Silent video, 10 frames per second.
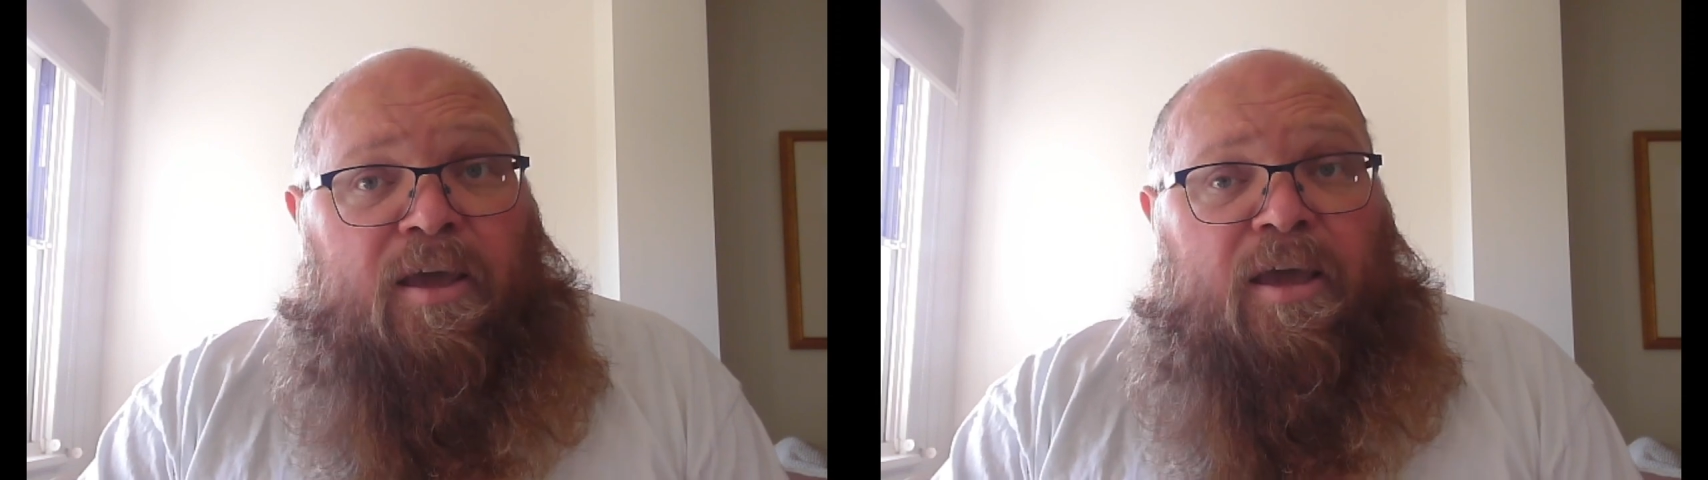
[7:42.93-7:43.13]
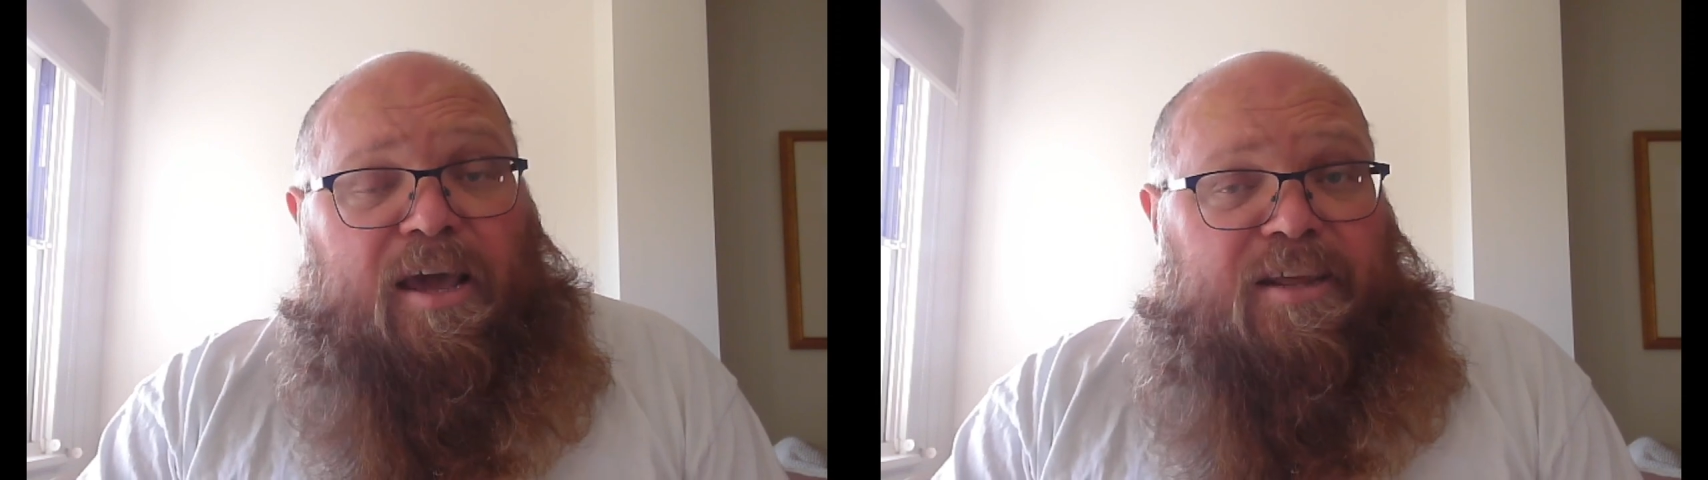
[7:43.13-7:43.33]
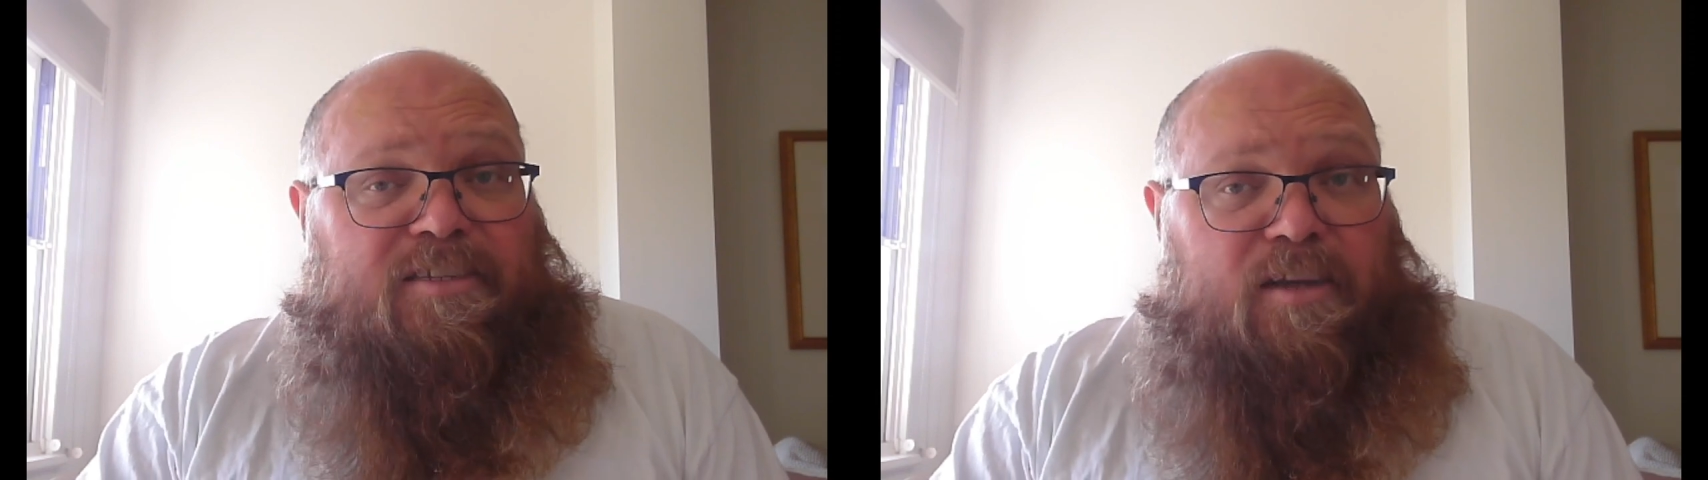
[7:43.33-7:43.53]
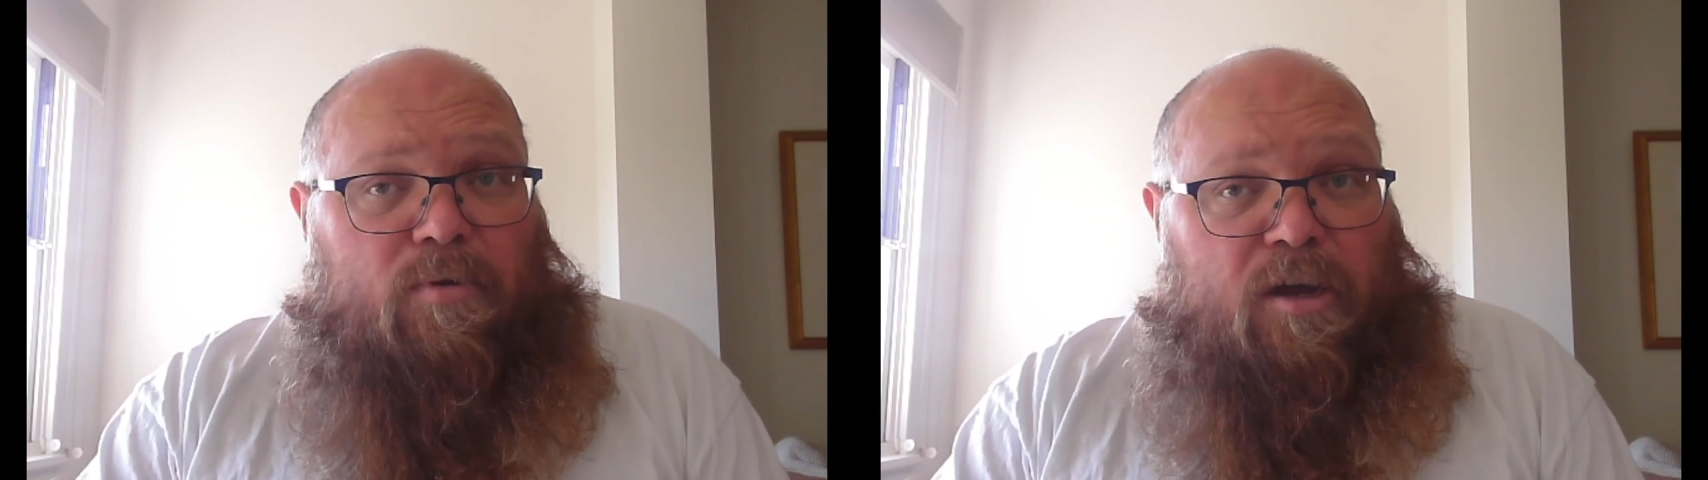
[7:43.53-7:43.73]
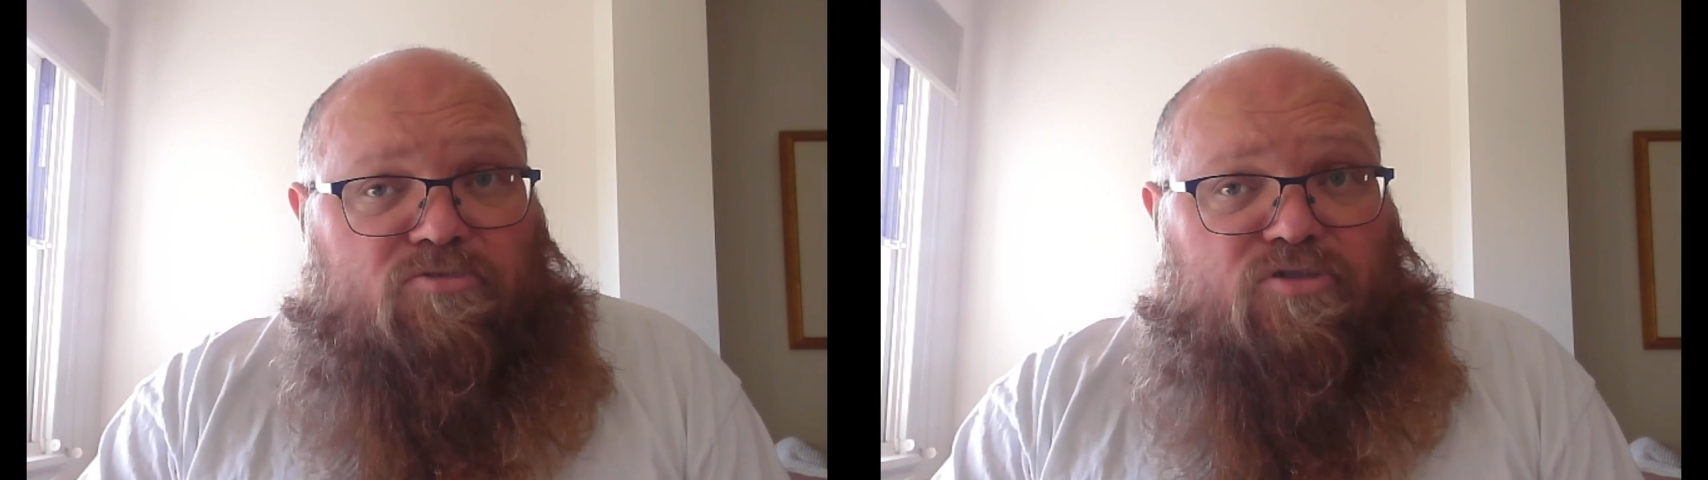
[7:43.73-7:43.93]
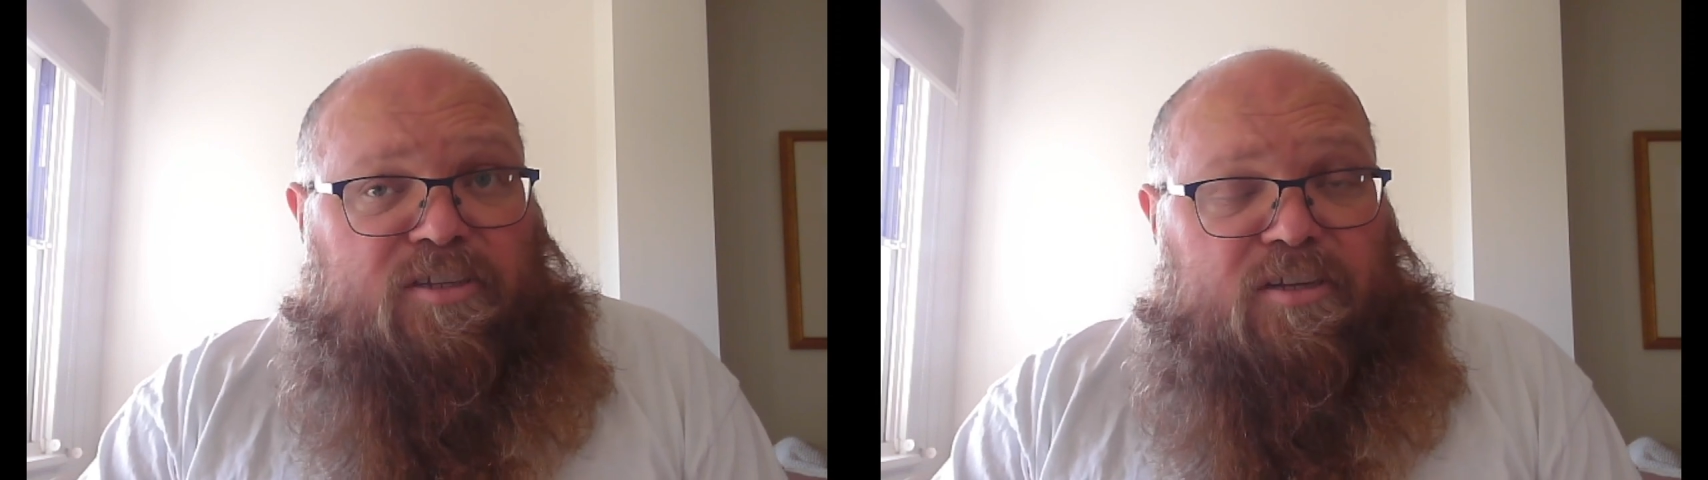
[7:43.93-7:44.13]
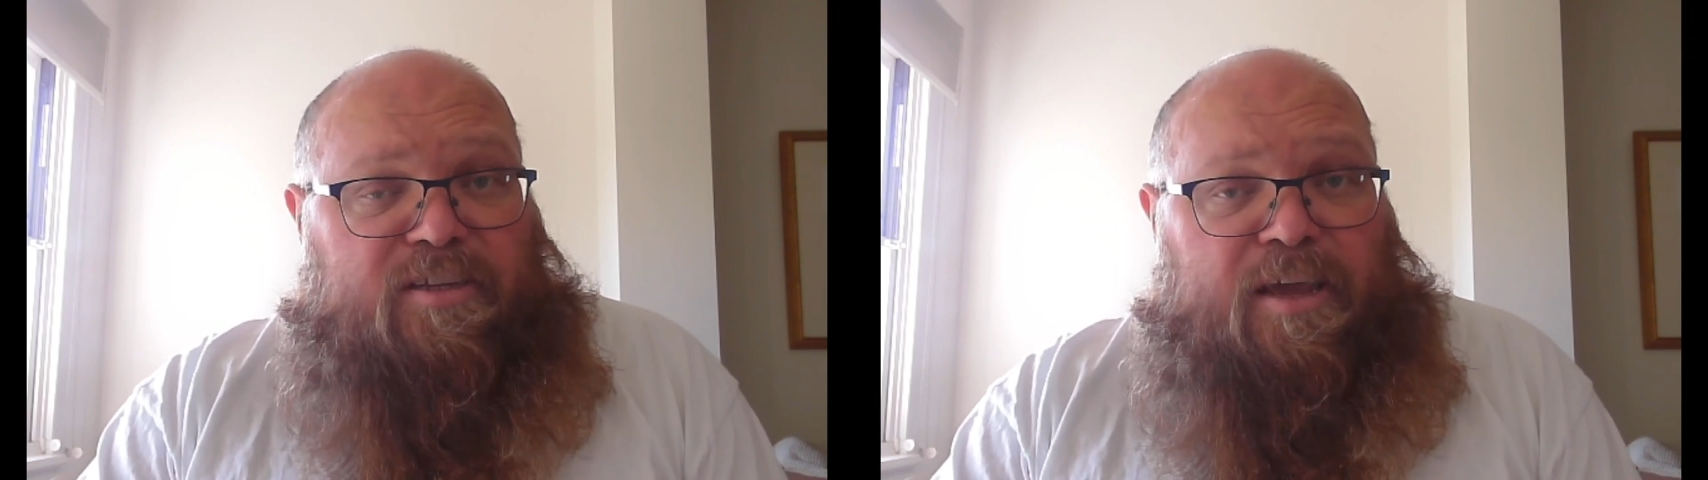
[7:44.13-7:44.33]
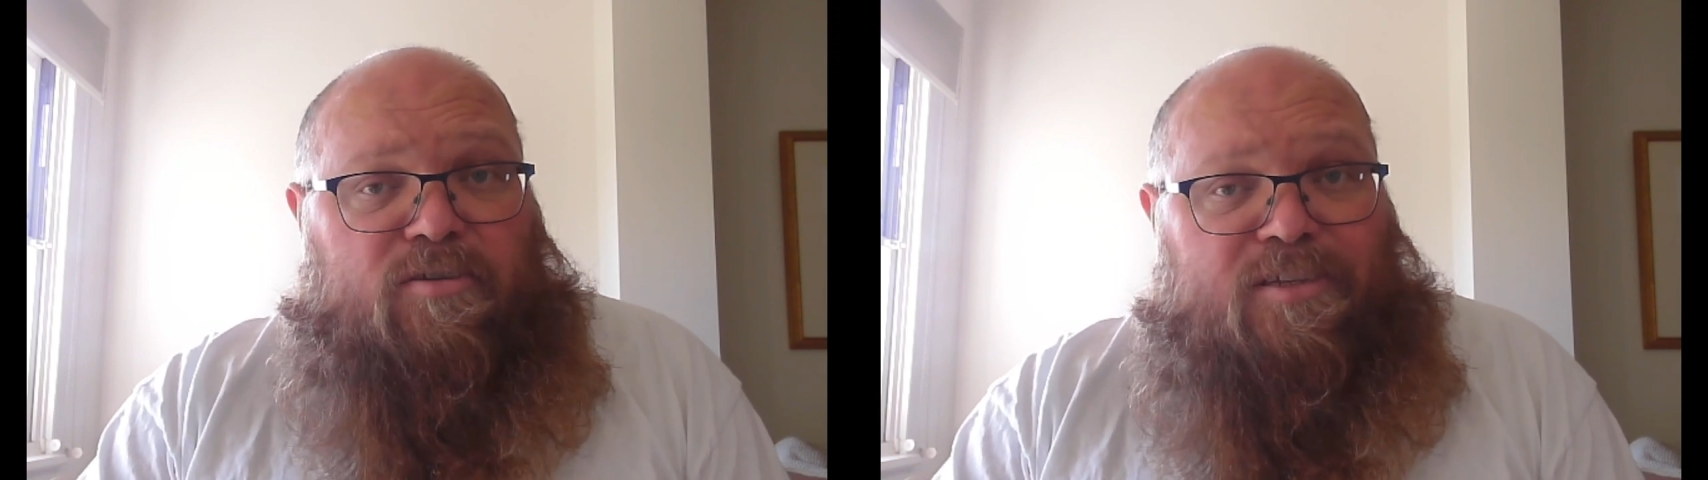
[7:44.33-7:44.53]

and in some countries it's down to